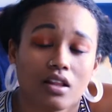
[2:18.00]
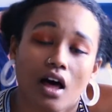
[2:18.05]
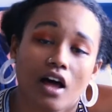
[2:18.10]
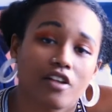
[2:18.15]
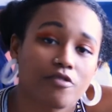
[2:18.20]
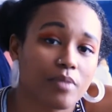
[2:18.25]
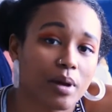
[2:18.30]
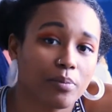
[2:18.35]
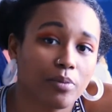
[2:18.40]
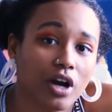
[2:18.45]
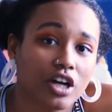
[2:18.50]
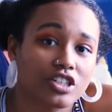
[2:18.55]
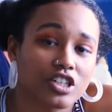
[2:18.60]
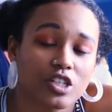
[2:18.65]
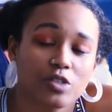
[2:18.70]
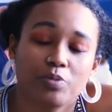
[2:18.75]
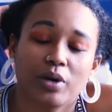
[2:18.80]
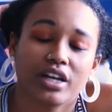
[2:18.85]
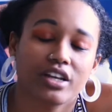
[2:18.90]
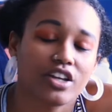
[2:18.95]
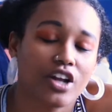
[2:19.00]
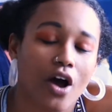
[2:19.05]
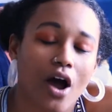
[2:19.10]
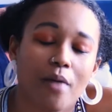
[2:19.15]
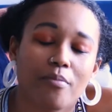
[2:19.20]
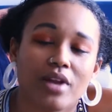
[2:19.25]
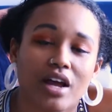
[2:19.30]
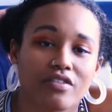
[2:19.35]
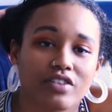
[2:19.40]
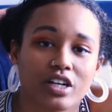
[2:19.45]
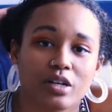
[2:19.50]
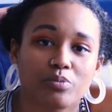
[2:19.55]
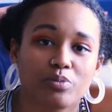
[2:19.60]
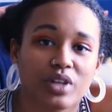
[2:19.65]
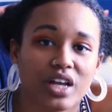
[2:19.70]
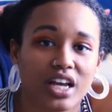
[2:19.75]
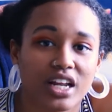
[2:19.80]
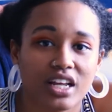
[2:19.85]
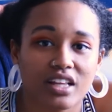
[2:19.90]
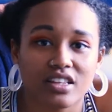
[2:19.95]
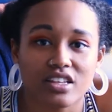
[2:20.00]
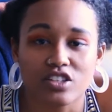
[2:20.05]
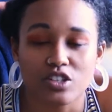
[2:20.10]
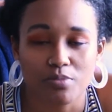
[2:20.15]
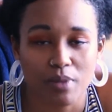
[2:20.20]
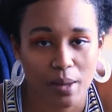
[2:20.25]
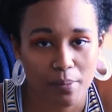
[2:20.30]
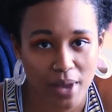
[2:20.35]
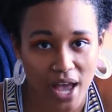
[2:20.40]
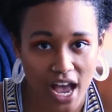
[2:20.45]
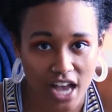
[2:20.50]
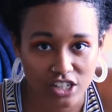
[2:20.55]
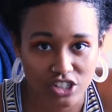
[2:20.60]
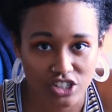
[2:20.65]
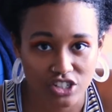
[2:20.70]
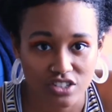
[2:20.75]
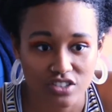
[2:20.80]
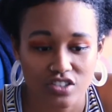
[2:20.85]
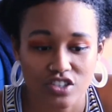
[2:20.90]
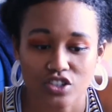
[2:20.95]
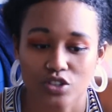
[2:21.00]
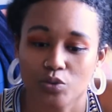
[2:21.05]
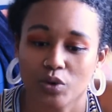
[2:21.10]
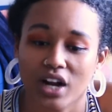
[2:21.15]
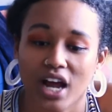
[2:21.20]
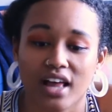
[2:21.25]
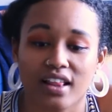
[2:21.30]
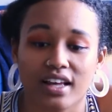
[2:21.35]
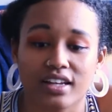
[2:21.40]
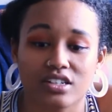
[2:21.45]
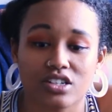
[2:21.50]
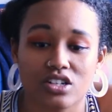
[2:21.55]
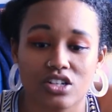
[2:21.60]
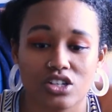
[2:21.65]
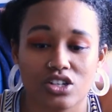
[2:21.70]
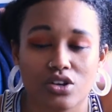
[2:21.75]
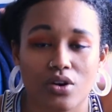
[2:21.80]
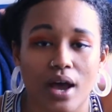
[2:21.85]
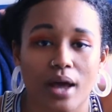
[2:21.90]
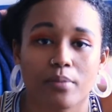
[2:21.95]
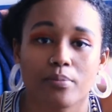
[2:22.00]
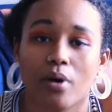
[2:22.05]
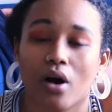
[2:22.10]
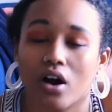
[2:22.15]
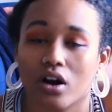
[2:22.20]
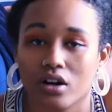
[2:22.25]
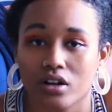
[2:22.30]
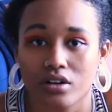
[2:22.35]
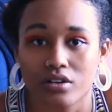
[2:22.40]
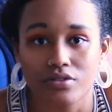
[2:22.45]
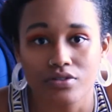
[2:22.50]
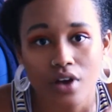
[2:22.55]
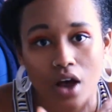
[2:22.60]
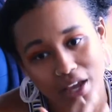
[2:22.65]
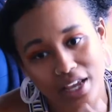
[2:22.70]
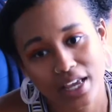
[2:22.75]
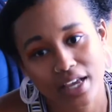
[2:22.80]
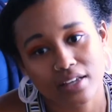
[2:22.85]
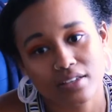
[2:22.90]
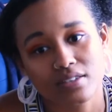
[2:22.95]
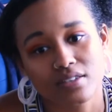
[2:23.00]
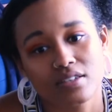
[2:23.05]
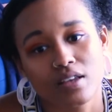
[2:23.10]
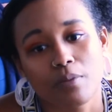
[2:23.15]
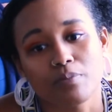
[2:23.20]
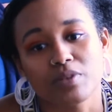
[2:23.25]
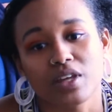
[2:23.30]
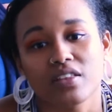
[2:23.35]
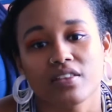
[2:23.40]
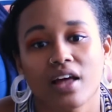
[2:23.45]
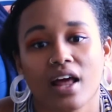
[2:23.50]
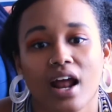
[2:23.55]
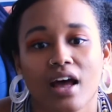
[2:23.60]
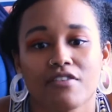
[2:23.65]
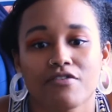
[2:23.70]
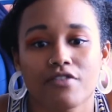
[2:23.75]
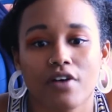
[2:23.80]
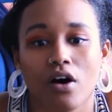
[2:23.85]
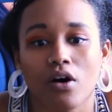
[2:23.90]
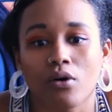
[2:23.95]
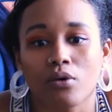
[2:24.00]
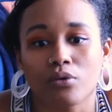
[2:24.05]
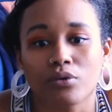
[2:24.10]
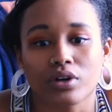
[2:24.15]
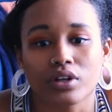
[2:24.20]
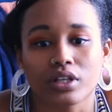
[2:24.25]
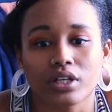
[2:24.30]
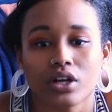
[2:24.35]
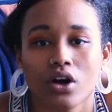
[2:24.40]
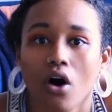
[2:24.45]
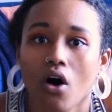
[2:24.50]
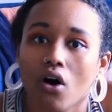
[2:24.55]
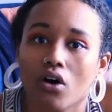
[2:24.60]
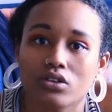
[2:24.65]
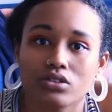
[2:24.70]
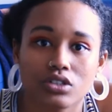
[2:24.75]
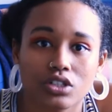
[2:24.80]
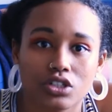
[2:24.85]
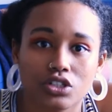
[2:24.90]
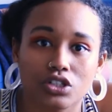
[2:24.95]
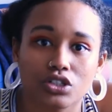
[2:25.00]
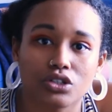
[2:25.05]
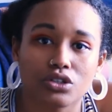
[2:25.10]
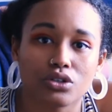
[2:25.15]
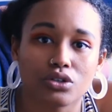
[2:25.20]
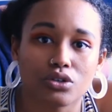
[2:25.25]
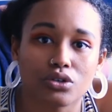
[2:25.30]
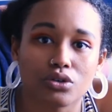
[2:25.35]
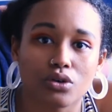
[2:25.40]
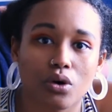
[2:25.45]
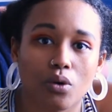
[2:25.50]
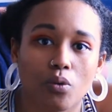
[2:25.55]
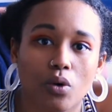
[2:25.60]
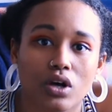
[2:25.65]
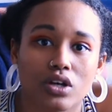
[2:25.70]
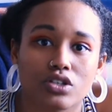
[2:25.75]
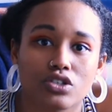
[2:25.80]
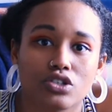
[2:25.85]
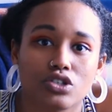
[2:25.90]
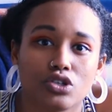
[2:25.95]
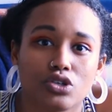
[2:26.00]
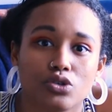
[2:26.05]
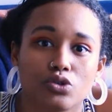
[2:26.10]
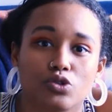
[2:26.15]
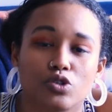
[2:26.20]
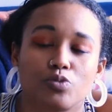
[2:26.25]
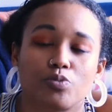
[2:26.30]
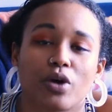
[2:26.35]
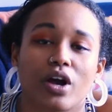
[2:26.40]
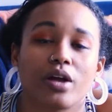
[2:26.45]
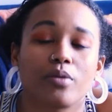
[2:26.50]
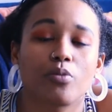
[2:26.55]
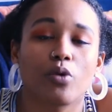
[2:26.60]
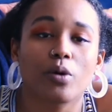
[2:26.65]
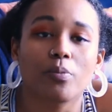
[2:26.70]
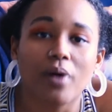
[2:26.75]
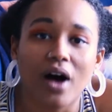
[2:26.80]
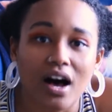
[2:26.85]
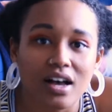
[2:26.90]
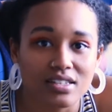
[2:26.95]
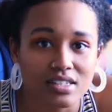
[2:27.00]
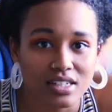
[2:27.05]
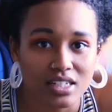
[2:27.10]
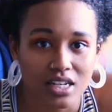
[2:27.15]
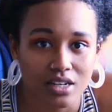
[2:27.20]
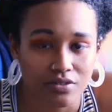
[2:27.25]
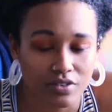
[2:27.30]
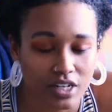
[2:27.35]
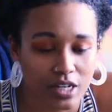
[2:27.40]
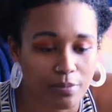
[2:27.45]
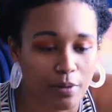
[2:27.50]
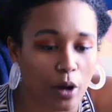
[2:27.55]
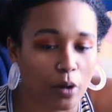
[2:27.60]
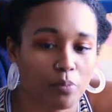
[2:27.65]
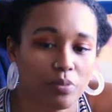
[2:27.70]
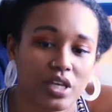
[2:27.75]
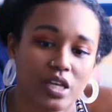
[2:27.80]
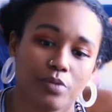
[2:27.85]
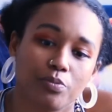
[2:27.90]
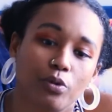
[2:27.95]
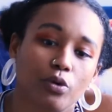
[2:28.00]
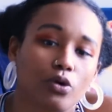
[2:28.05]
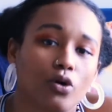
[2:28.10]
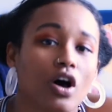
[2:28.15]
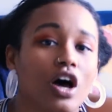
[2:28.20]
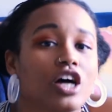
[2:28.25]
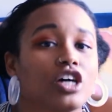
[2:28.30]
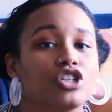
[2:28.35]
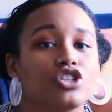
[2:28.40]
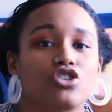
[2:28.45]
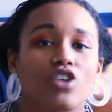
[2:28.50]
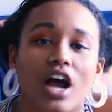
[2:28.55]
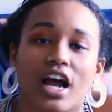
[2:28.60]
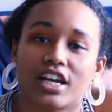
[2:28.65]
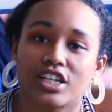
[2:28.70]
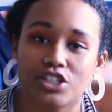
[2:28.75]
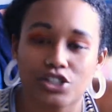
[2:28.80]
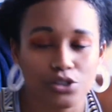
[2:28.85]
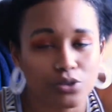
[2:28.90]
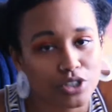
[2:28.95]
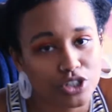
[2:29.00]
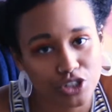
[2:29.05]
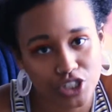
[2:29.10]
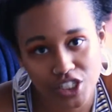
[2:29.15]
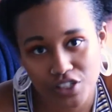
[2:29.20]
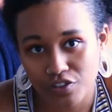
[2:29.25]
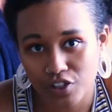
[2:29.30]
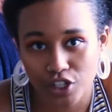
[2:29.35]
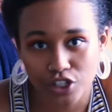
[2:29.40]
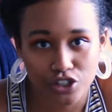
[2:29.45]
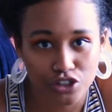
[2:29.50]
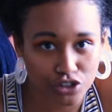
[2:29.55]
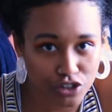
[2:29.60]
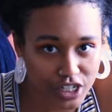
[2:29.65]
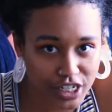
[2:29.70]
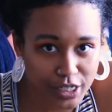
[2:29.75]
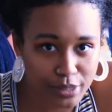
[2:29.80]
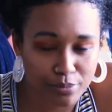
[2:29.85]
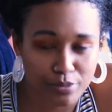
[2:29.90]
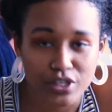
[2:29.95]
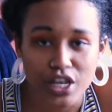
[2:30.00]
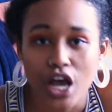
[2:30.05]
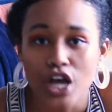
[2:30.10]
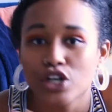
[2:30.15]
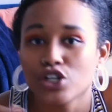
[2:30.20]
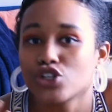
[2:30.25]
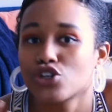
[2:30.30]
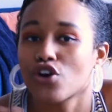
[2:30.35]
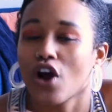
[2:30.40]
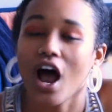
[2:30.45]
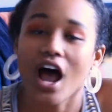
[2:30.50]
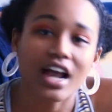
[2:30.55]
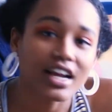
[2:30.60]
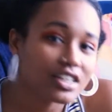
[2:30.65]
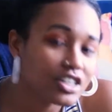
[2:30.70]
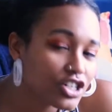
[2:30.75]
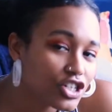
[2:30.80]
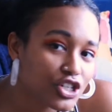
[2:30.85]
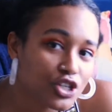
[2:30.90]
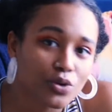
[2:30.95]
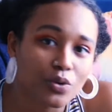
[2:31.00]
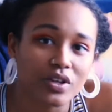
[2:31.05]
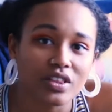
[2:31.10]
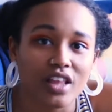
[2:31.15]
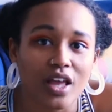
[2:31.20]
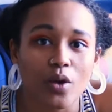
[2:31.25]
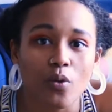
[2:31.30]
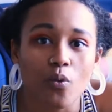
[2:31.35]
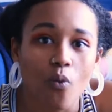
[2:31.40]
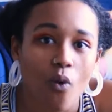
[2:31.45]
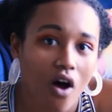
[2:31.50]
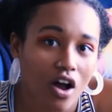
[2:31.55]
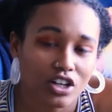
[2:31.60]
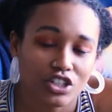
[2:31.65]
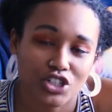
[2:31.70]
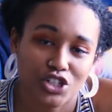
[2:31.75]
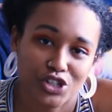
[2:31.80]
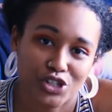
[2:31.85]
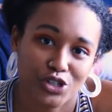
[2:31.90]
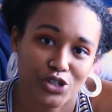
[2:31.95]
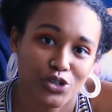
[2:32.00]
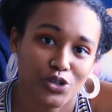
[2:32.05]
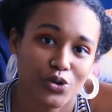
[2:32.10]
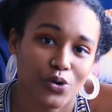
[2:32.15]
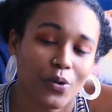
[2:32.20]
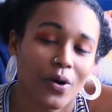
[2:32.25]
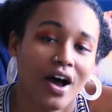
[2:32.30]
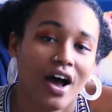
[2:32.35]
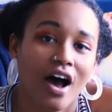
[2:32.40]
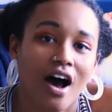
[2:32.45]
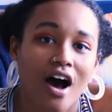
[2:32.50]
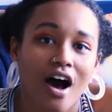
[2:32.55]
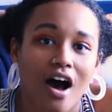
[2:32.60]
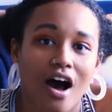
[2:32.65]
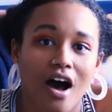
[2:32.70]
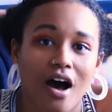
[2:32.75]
a lot of my projects. But you know, I'm never complaining. These are my passions. These are what I like to do. And part of, you know, I guess something that I felt really called to do was to spread more positivity about people trying to achieve their dreams, trying to do what they want to